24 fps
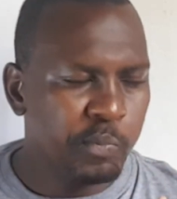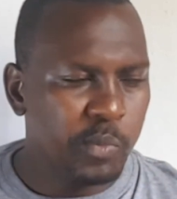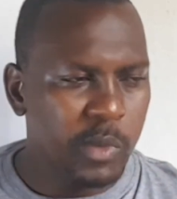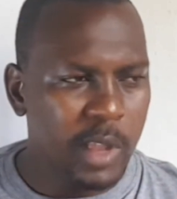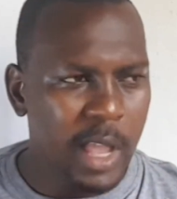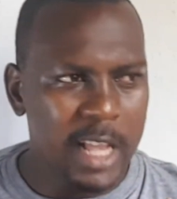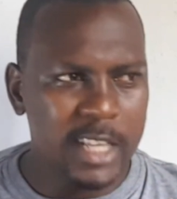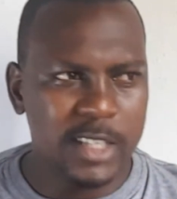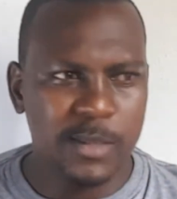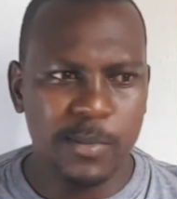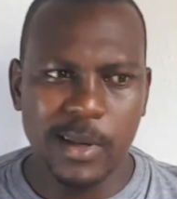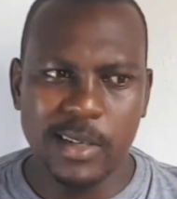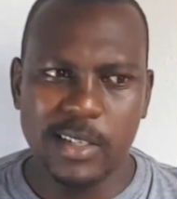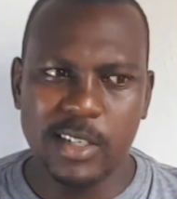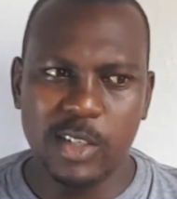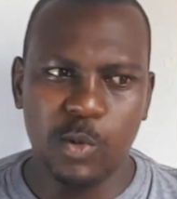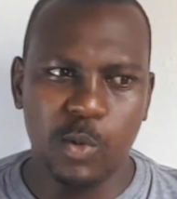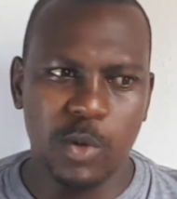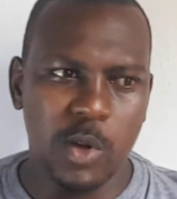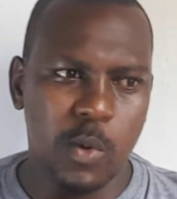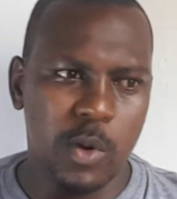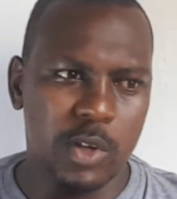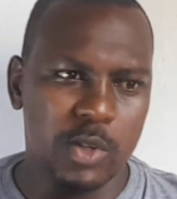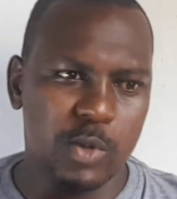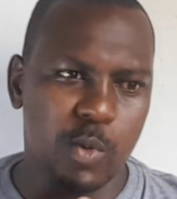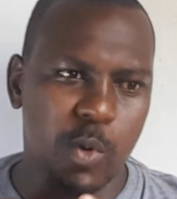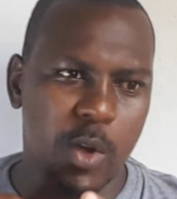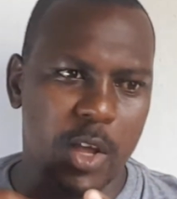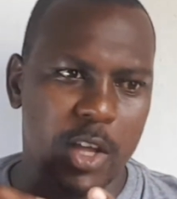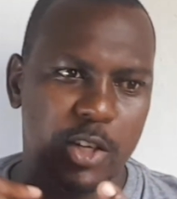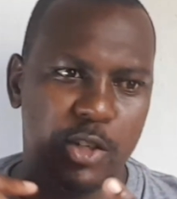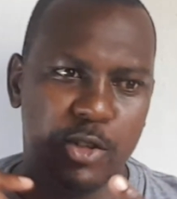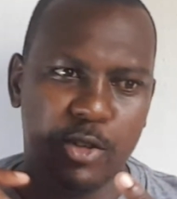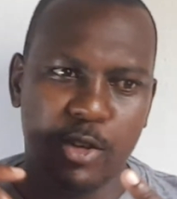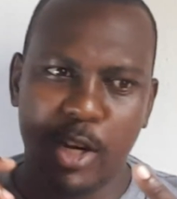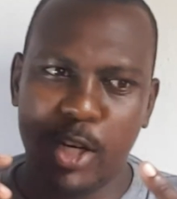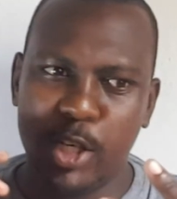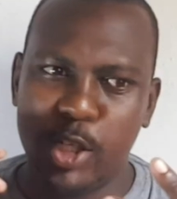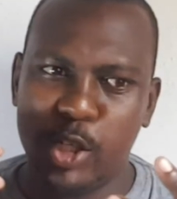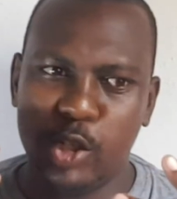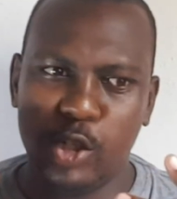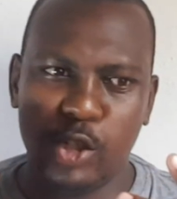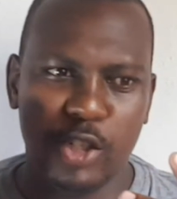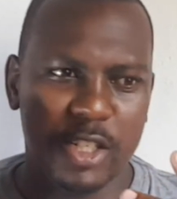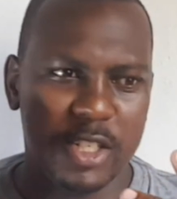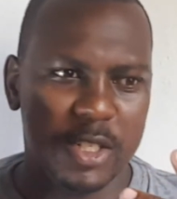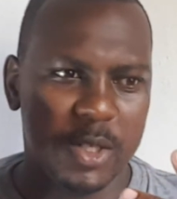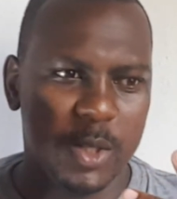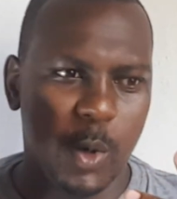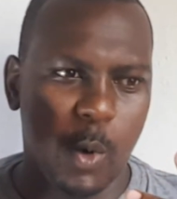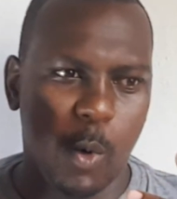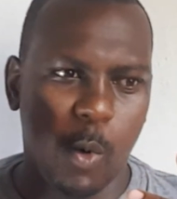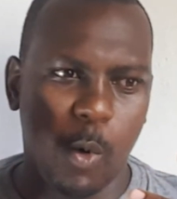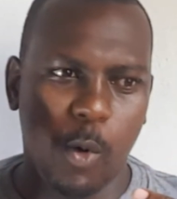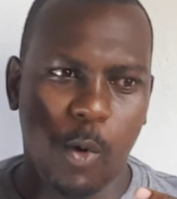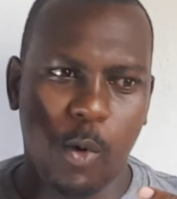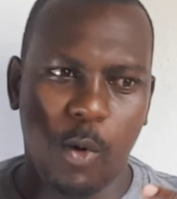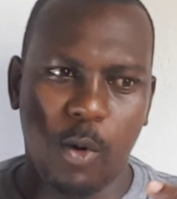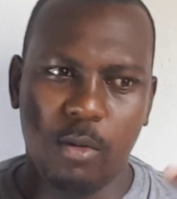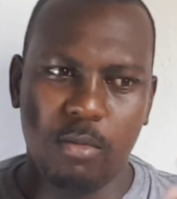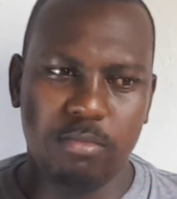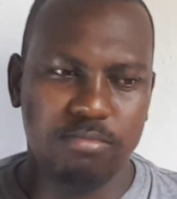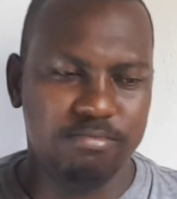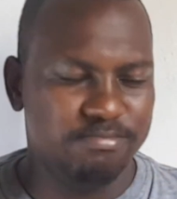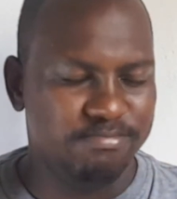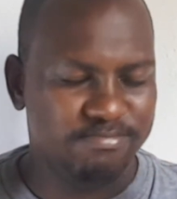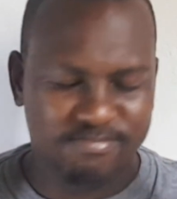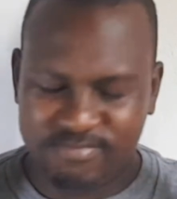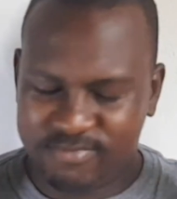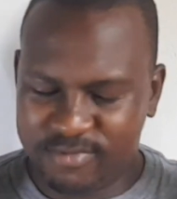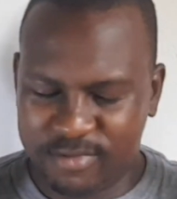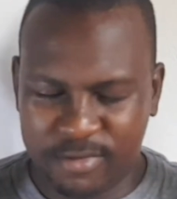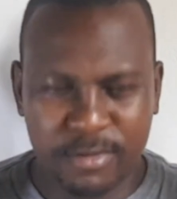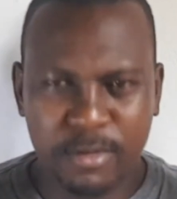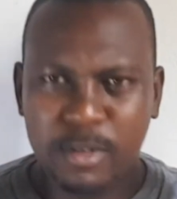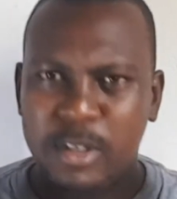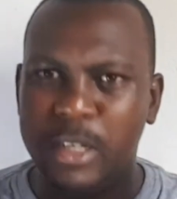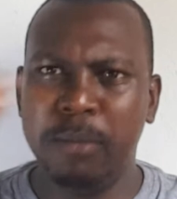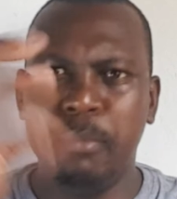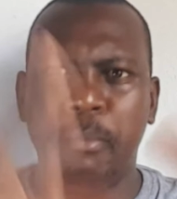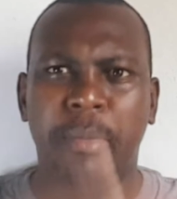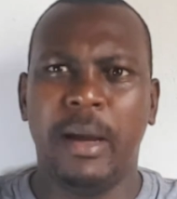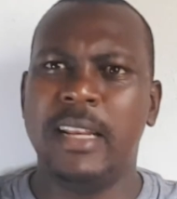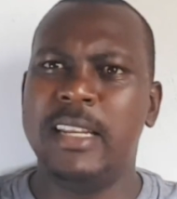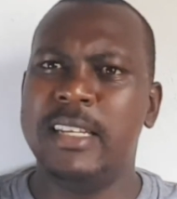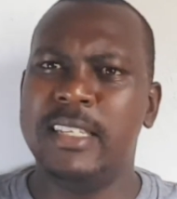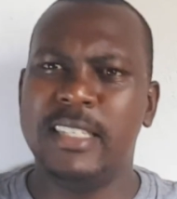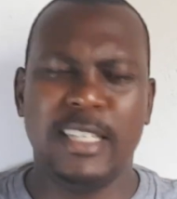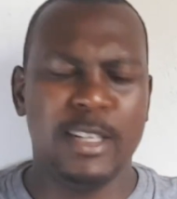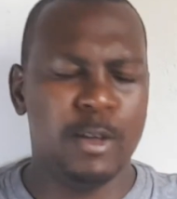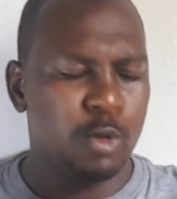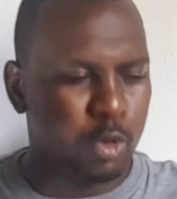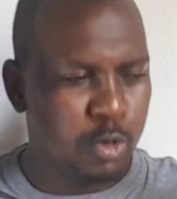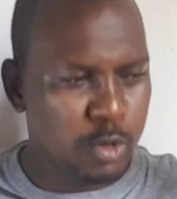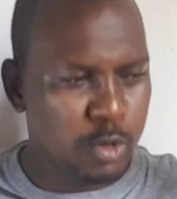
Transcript: I expected Winky was going to just go fully ballistic,